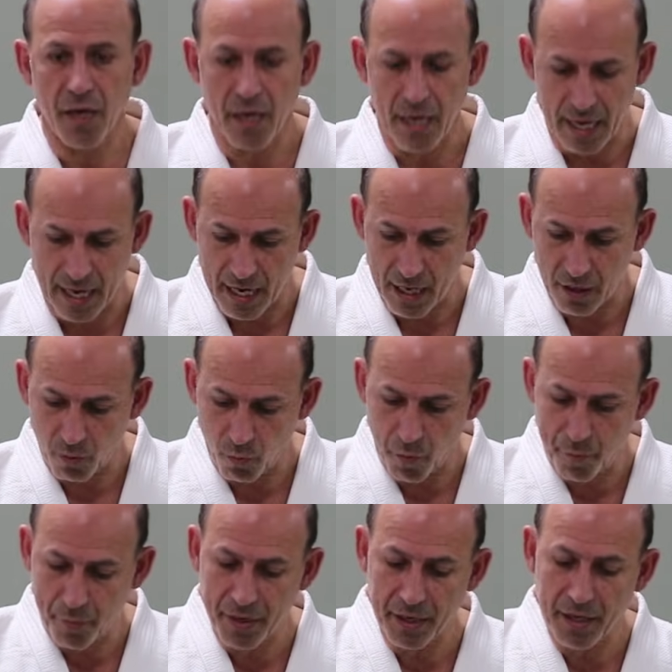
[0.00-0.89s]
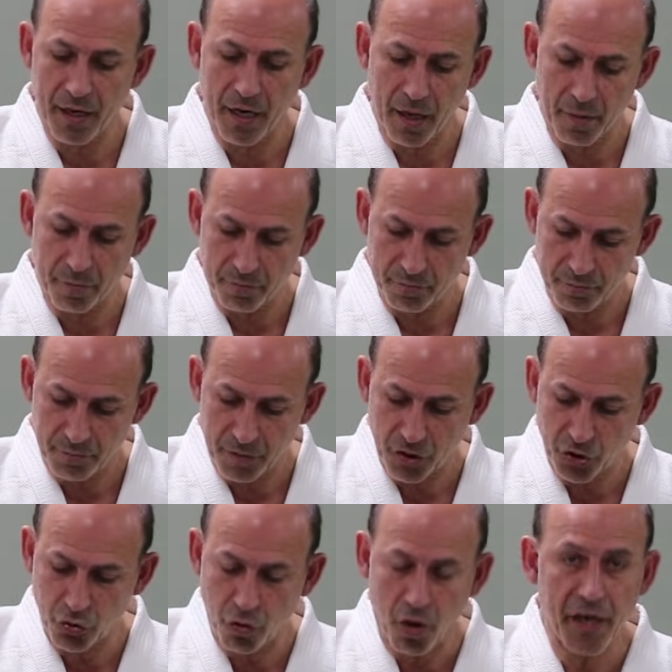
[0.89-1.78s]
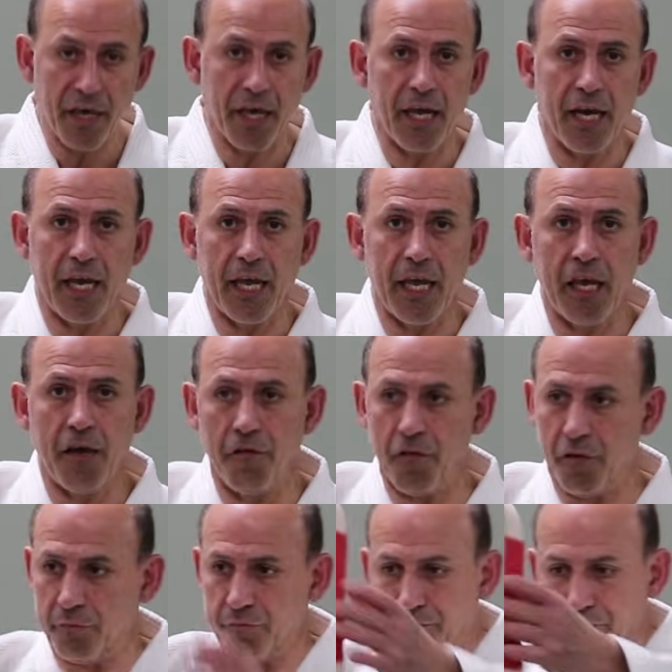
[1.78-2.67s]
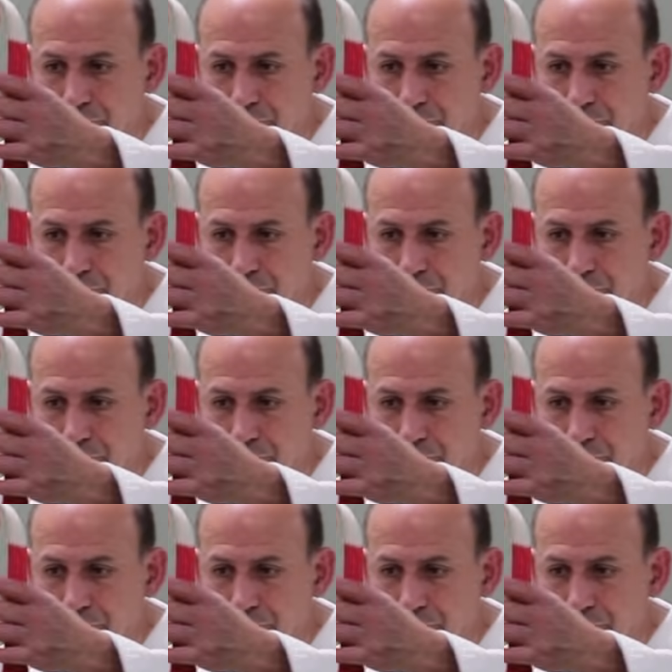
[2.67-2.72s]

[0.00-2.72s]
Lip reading: and we pick it up and try and get it even.